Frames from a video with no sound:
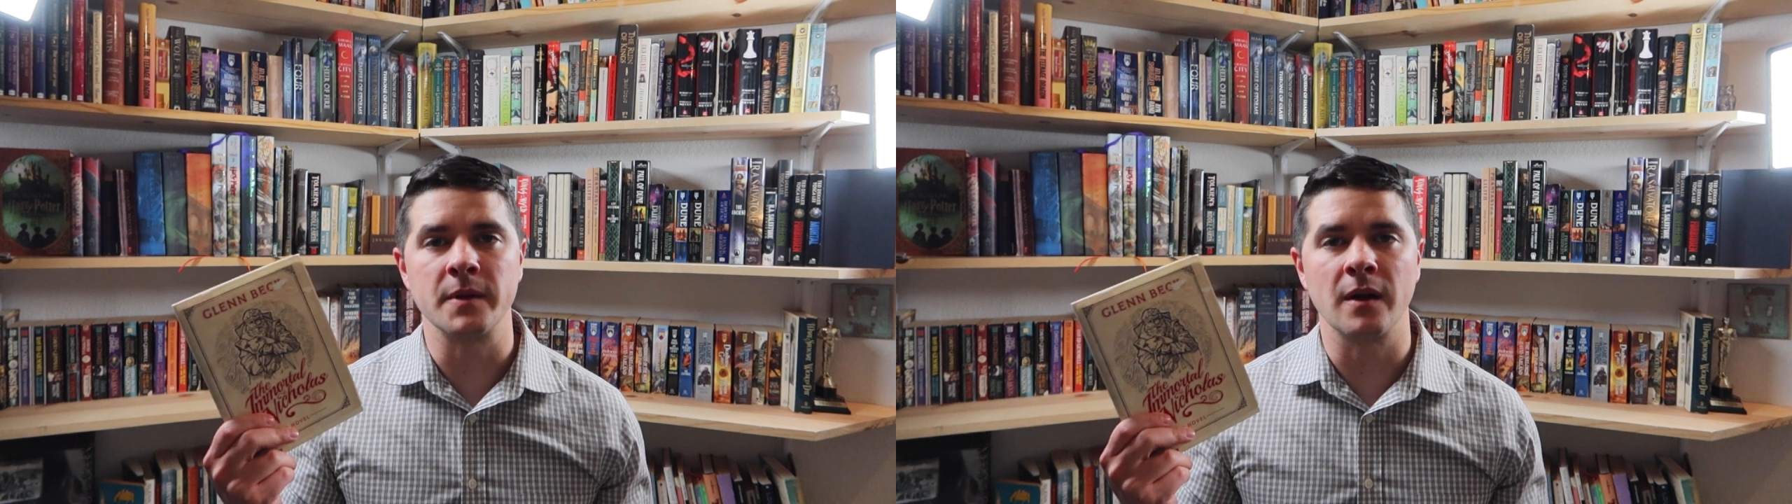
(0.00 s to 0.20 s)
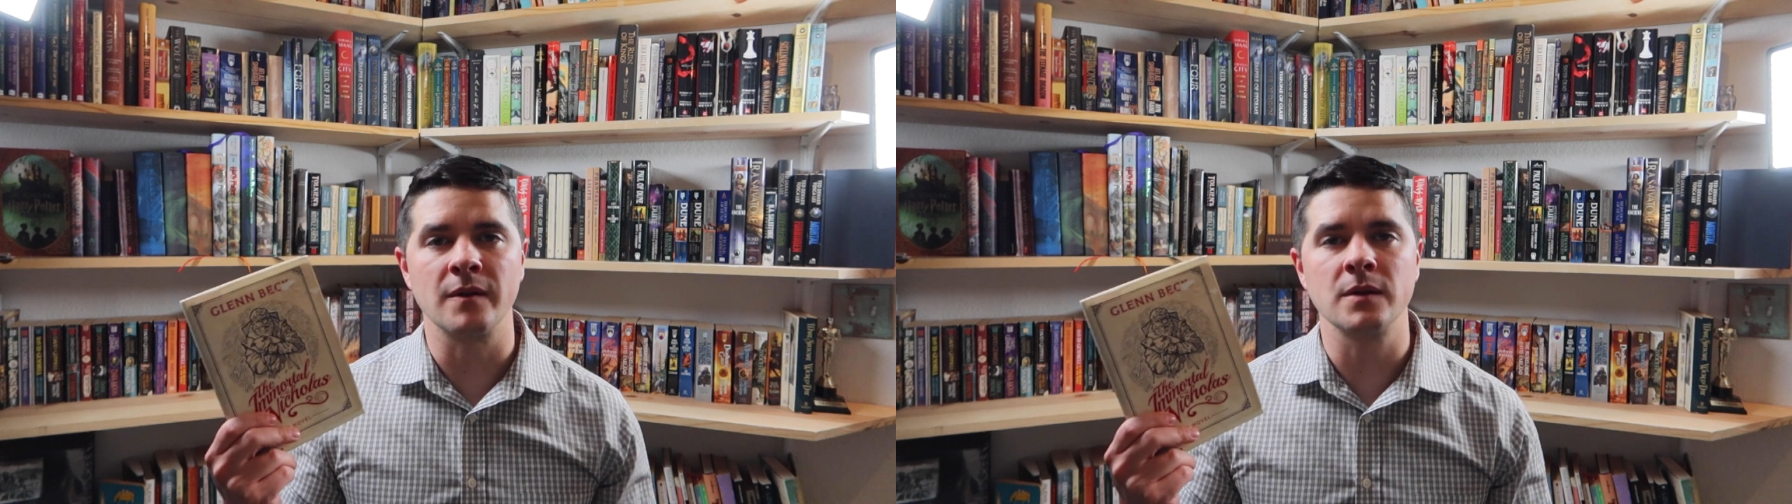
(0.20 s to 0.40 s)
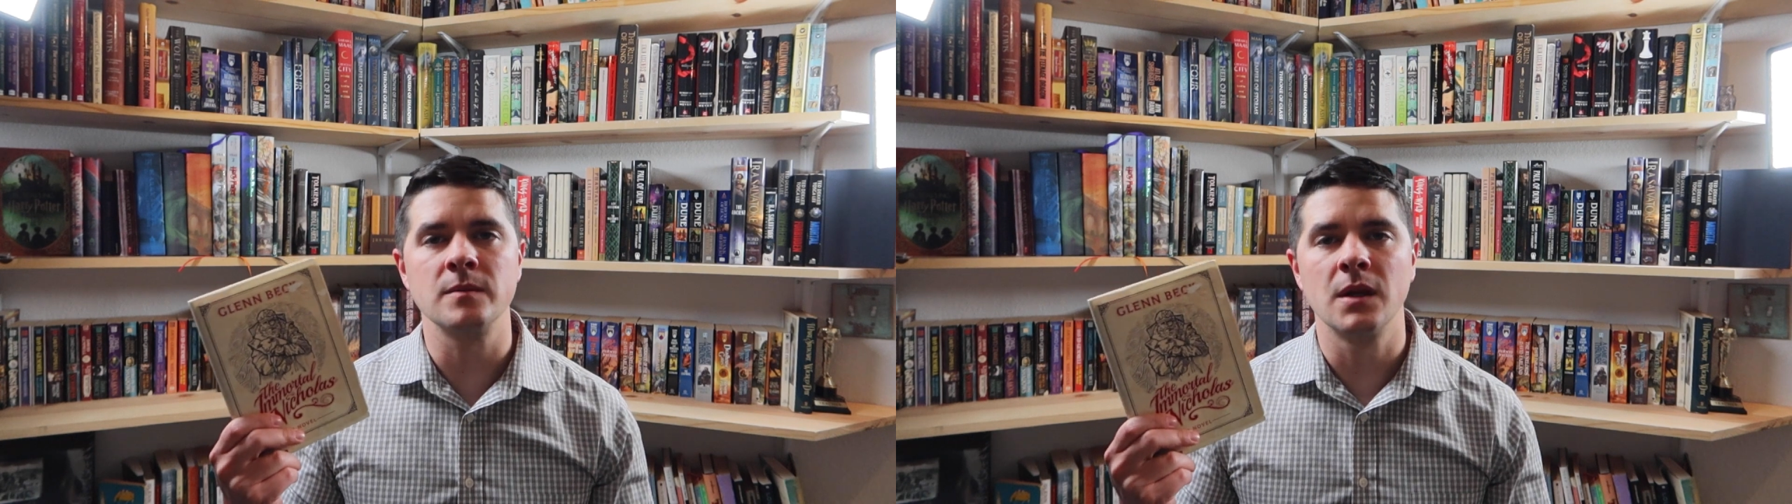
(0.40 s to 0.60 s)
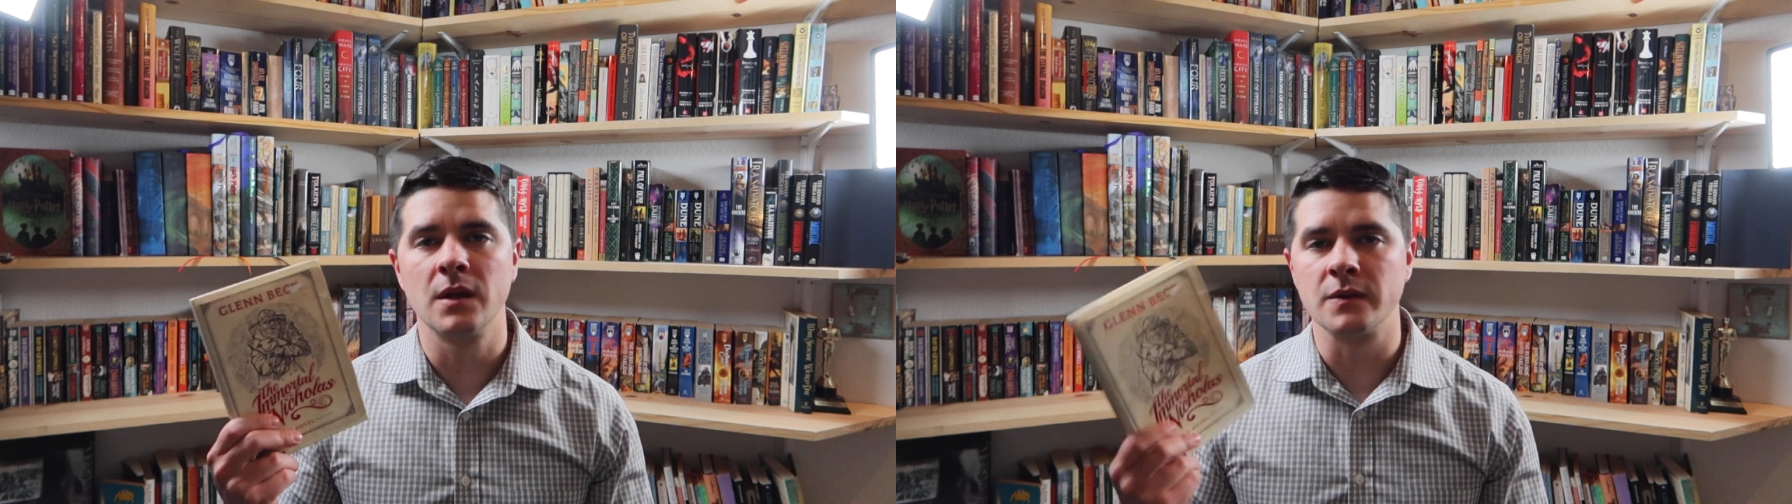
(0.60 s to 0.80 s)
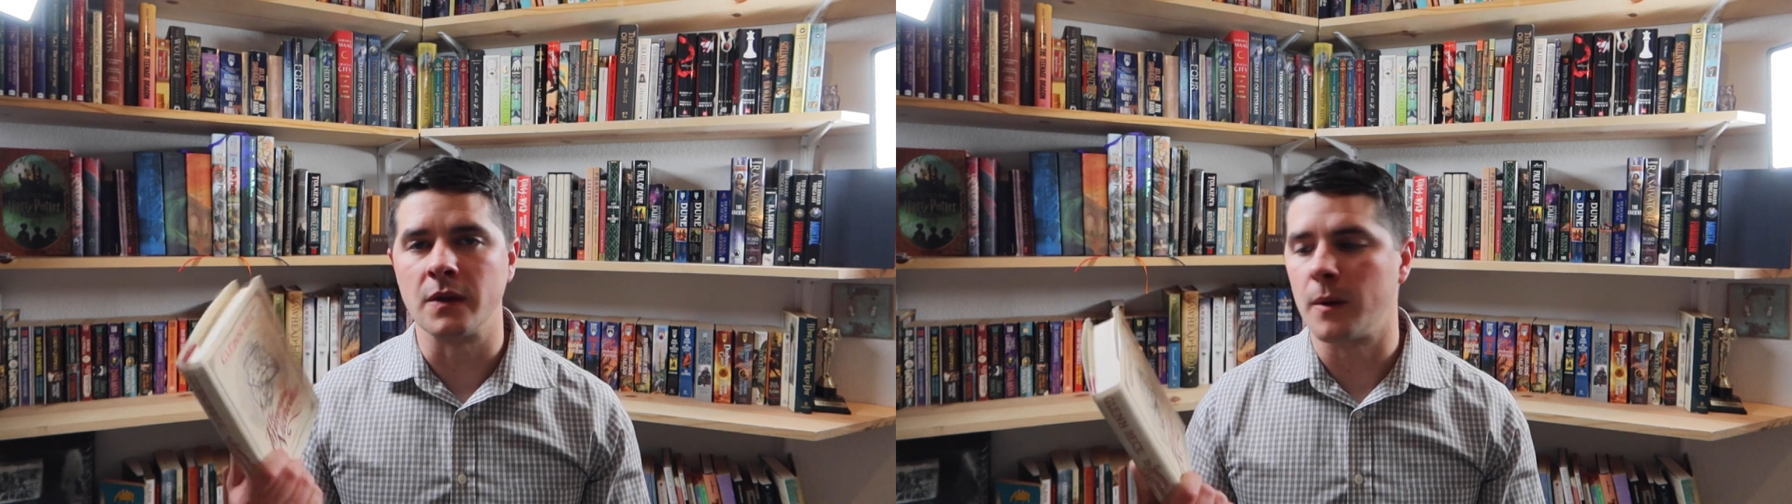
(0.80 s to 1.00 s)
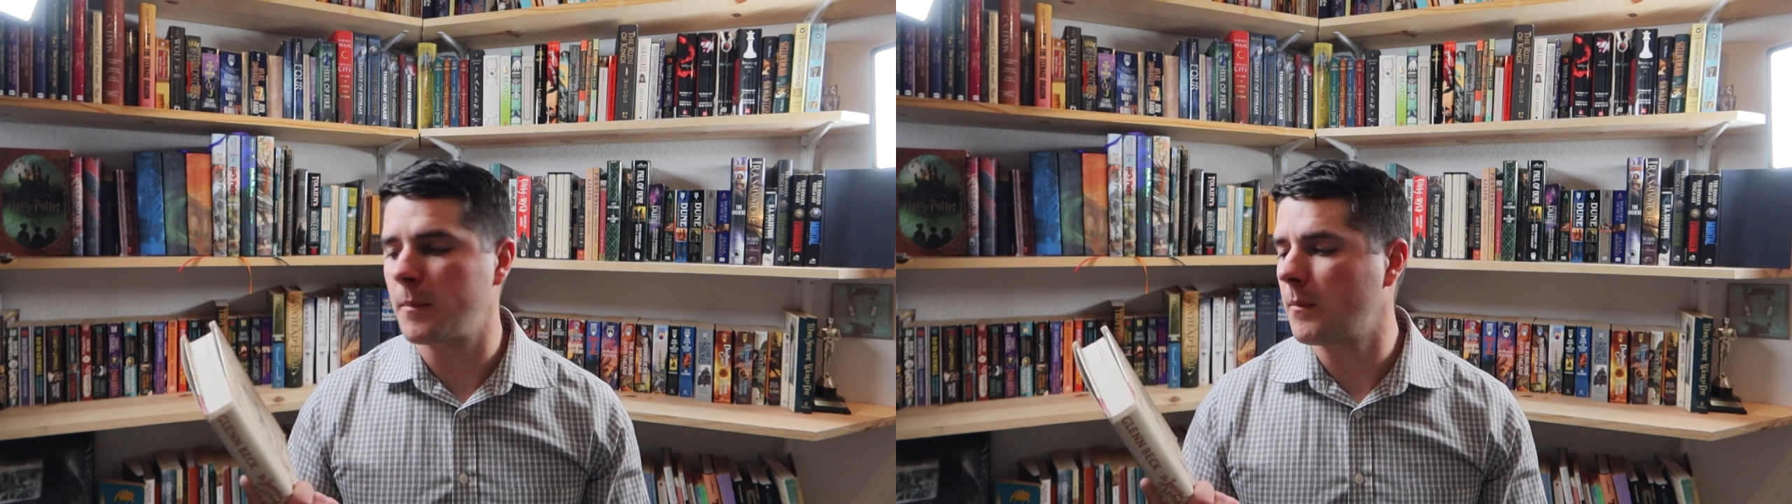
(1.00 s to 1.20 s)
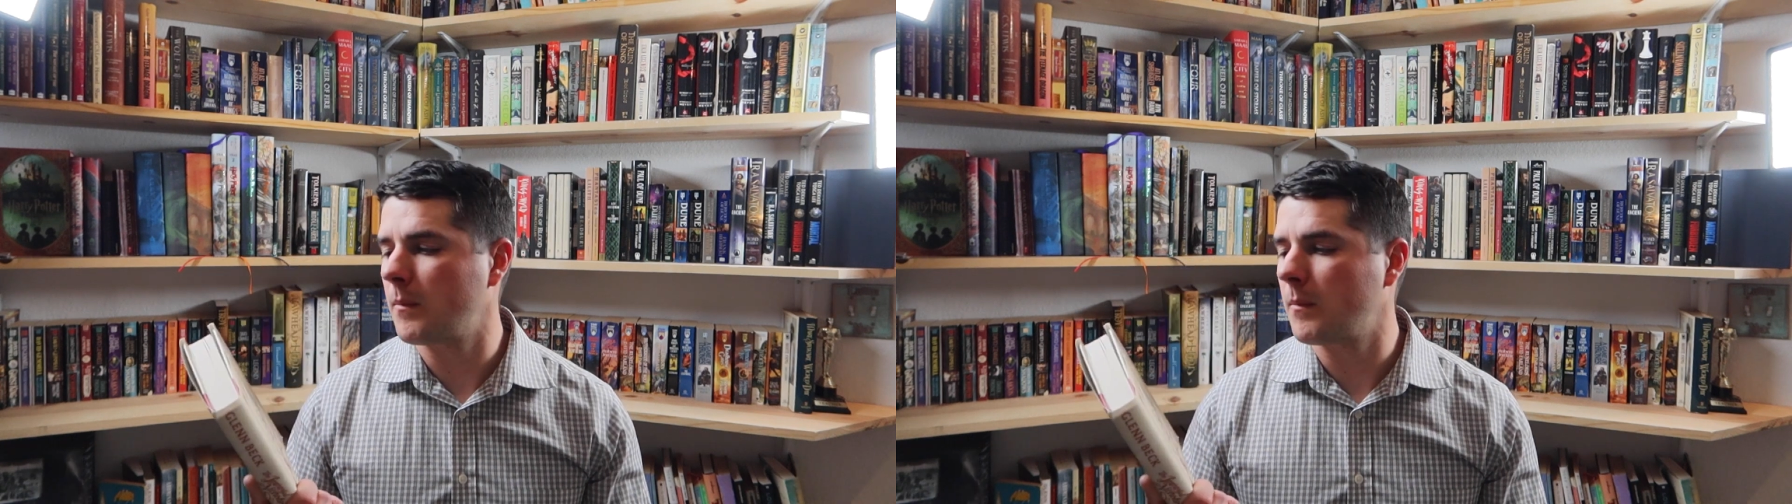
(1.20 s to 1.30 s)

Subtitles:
the cover. So,